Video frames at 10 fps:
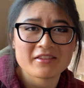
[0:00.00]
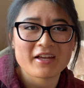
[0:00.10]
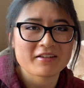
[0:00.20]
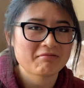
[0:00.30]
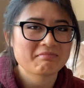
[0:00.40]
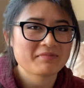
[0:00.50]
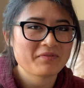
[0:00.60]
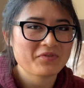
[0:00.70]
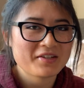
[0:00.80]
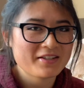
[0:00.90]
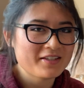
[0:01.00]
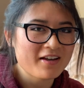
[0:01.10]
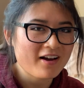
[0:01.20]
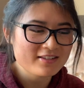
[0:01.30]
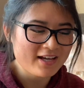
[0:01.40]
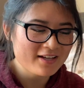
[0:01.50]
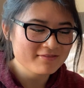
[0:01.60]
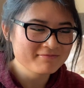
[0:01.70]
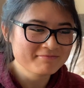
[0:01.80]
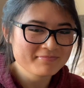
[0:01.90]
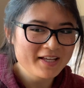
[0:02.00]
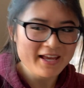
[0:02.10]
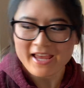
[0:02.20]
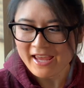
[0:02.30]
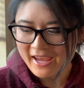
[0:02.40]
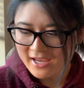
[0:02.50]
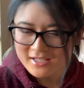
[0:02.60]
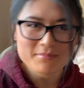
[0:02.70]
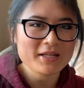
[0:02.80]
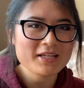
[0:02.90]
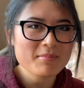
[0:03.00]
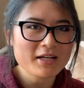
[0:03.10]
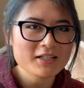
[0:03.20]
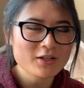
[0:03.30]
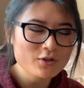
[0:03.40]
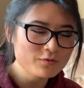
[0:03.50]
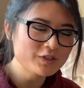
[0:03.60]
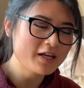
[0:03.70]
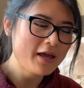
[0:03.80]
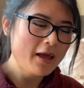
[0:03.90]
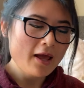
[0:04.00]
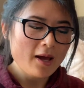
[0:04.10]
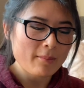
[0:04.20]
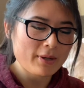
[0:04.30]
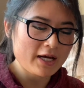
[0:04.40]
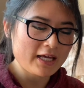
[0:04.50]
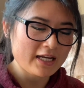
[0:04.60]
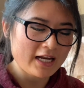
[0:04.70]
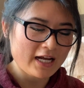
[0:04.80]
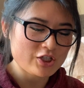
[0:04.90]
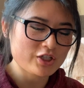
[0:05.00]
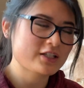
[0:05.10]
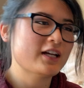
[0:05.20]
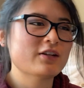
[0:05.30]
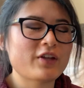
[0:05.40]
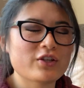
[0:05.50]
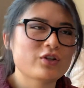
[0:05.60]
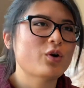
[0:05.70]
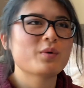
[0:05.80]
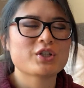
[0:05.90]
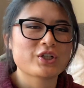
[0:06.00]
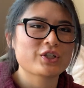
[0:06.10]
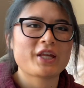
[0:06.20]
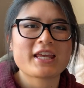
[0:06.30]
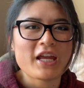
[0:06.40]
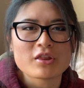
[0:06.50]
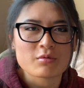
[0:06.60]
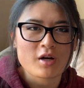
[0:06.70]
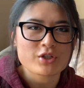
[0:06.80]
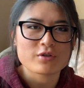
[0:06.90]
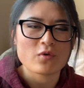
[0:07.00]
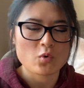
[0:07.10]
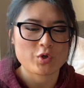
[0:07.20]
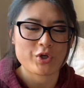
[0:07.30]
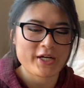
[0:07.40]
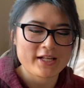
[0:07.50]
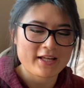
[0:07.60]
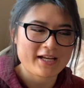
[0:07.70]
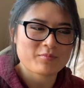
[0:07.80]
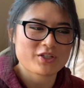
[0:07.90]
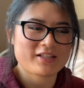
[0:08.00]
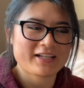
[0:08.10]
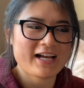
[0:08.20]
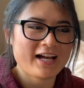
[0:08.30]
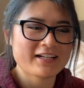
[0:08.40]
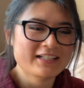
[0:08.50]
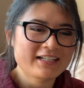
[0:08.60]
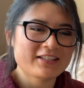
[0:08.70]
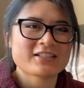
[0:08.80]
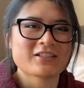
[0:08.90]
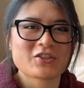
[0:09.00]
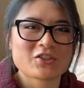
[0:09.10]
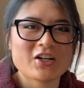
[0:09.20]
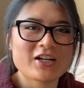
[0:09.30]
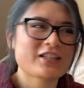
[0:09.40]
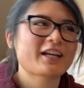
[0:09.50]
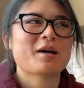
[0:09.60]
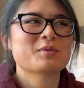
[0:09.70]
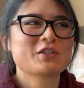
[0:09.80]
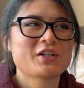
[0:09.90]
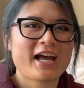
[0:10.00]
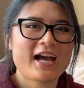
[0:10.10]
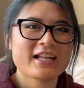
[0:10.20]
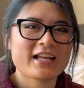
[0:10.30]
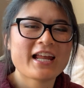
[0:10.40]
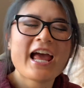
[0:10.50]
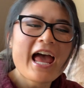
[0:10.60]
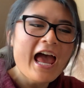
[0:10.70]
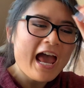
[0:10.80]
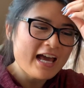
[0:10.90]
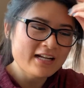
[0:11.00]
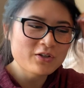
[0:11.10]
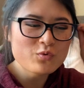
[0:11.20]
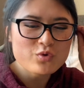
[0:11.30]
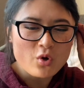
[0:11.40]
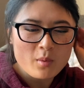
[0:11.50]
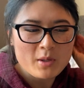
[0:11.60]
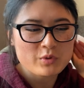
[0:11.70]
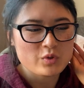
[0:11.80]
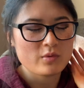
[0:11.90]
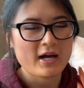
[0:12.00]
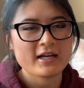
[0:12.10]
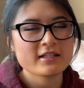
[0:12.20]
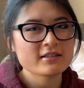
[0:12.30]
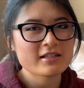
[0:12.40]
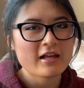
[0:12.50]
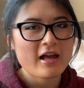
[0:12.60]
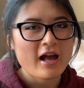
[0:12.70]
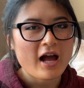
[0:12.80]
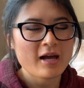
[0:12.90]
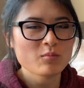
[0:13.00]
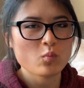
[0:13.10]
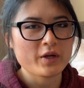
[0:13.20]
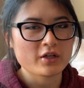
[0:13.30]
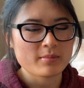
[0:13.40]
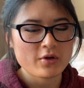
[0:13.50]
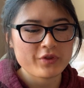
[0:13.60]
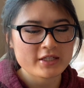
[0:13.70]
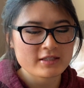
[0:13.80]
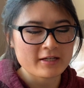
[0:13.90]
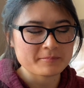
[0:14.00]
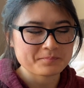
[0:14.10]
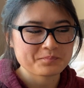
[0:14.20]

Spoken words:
like not get 8 bitty Betty loaves, but I just kind of like, you know, when you're like in the rush of ordering, like I'm just like, this looks good, like I'm just gonna add it. And I don't know about you guys, I'm weird about this. Like,